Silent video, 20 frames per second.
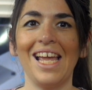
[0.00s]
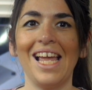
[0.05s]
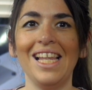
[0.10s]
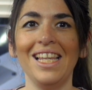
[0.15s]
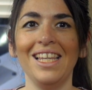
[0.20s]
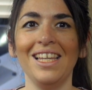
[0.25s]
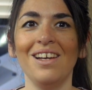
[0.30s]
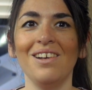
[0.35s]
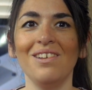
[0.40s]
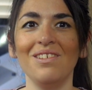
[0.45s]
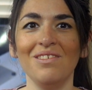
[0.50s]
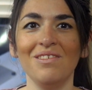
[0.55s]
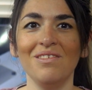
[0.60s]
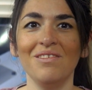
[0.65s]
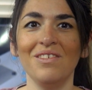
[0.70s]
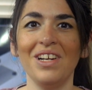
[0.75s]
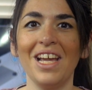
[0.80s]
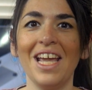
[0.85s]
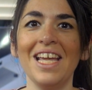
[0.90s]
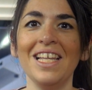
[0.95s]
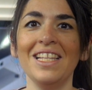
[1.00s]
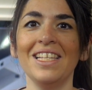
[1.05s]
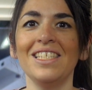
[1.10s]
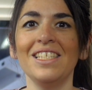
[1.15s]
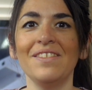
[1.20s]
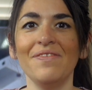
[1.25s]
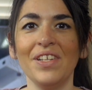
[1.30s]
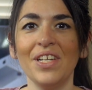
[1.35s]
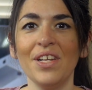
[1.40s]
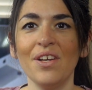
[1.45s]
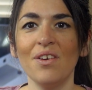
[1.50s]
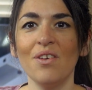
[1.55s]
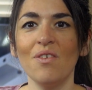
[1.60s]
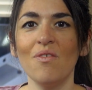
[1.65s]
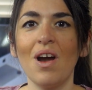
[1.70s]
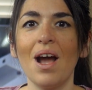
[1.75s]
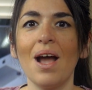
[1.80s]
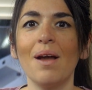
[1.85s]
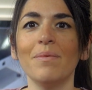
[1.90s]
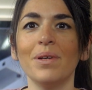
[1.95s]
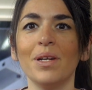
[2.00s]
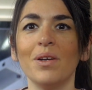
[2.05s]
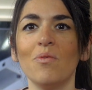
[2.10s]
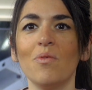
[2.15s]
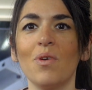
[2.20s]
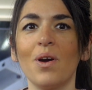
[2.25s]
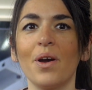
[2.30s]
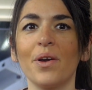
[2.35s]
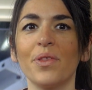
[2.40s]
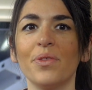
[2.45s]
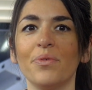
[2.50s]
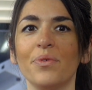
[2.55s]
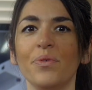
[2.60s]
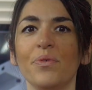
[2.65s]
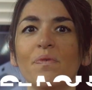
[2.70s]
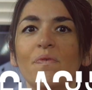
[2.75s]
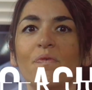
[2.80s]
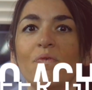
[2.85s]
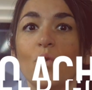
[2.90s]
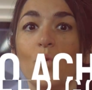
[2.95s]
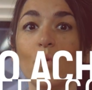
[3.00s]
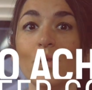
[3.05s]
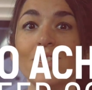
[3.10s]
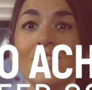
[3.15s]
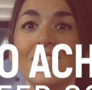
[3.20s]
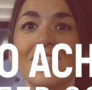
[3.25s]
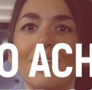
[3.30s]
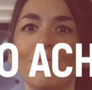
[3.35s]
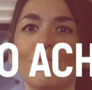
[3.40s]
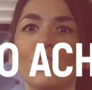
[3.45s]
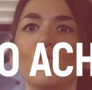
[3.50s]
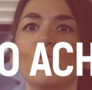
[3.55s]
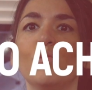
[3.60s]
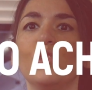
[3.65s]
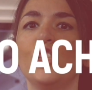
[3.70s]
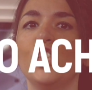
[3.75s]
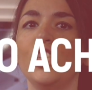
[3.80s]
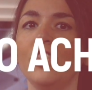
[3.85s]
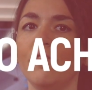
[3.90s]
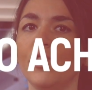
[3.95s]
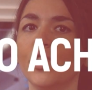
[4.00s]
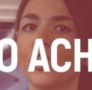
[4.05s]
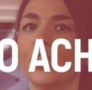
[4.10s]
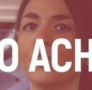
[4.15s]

Hello! In this video, I'm going to walk through 4 steps to achieve your